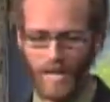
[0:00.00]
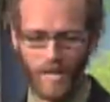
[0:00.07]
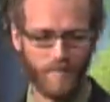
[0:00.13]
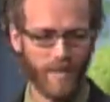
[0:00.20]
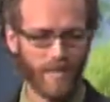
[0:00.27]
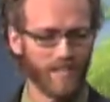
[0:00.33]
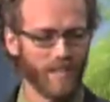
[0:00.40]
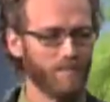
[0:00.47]
And
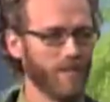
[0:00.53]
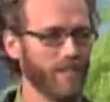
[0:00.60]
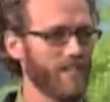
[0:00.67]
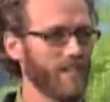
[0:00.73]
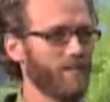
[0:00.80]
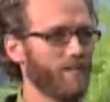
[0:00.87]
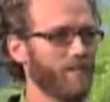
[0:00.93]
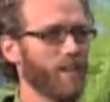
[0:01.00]
he picked up
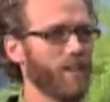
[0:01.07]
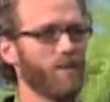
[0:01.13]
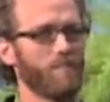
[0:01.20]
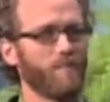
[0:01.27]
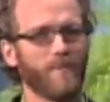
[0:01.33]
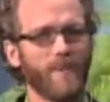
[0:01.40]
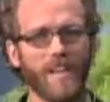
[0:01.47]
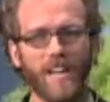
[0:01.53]
this
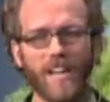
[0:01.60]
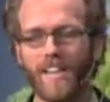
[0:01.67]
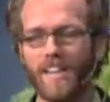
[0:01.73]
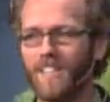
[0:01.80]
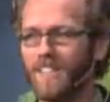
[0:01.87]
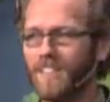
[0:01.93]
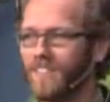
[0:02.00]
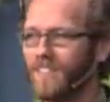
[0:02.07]
envelope,
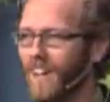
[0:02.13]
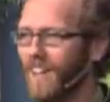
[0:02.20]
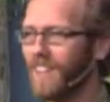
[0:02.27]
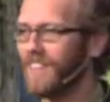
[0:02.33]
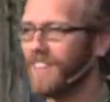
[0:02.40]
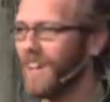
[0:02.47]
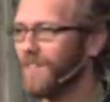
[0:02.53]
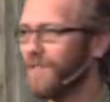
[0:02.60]
and
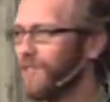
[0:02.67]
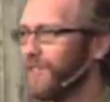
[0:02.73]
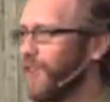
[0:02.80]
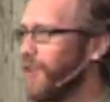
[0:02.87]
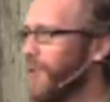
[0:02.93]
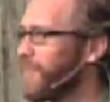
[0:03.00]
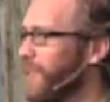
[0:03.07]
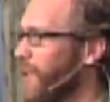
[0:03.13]
inside the
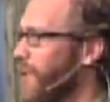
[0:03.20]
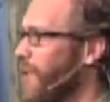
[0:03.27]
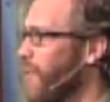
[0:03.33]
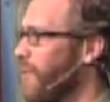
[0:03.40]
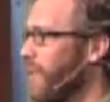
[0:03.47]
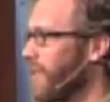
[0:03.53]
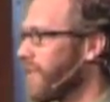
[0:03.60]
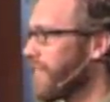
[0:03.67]
envelope
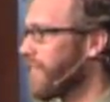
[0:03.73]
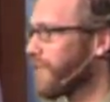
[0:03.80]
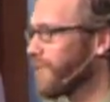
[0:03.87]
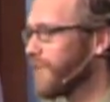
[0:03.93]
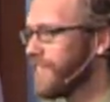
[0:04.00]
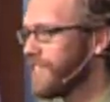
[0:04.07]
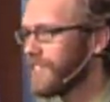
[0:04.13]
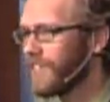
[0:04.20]
were
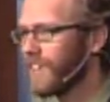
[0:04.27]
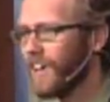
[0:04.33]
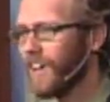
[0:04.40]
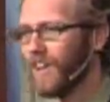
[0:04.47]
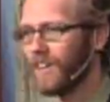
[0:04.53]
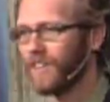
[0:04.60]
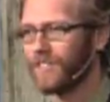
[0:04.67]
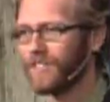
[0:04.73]
3
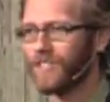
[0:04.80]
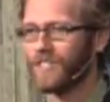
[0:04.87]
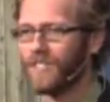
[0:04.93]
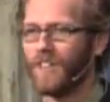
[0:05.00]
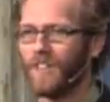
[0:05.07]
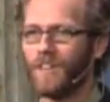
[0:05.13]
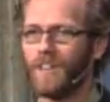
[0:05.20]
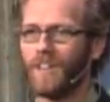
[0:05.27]

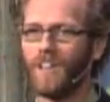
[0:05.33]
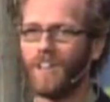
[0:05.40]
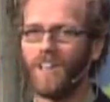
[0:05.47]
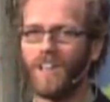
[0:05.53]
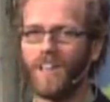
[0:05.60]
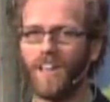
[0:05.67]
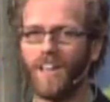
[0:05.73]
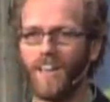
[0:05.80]
cigars
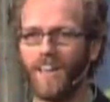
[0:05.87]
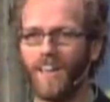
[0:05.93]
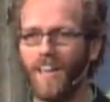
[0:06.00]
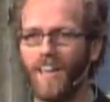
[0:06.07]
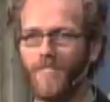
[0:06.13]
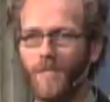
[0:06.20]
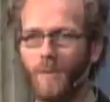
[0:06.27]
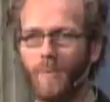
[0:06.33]

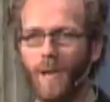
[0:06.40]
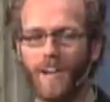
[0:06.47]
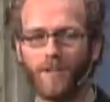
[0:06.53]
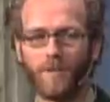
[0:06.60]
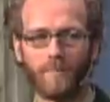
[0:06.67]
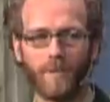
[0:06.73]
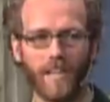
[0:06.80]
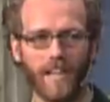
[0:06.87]
and the
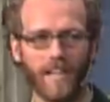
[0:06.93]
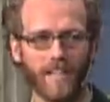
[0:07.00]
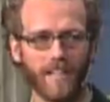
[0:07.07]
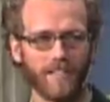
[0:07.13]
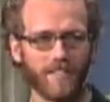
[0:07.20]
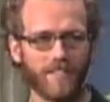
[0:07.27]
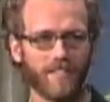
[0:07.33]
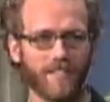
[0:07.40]
battle
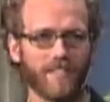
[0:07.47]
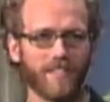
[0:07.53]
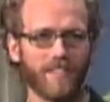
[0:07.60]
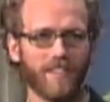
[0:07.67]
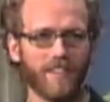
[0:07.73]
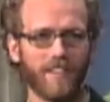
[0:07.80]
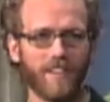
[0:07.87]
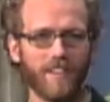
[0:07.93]
plans
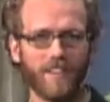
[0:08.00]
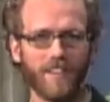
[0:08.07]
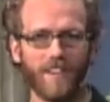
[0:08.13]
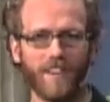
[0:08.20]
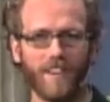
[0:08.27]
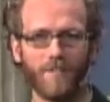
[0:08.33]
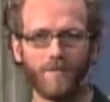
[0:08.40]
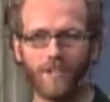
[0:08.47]

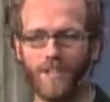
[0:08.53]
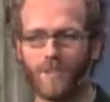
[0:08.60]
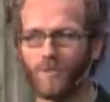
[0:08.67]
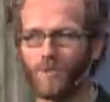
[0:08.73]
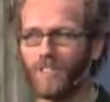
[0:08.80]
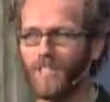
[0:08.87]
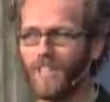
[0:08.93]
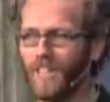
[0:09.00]
of
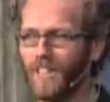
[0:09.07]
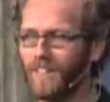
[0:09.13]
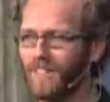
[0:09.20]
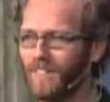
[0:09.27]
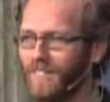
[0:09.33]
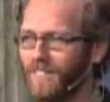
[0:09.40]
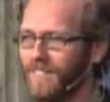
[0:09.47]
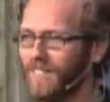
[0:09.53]
General Lee.
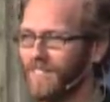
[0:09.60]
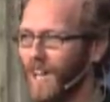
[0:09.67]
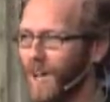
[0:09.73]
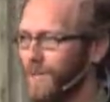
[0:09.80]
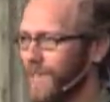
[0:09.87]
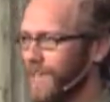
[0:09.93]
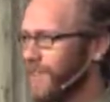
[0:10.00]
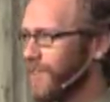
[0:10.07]

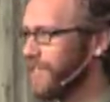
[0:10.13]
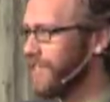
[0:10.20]
How many